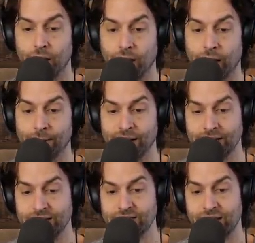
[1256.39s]

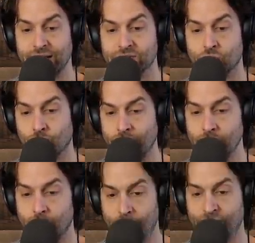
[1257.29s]
MeUndies has a great
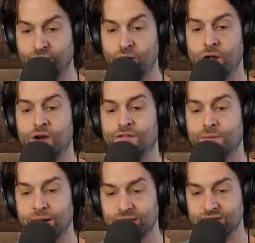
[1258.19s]
offer for
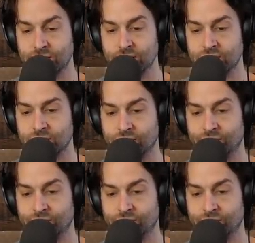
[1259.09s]
my listeners,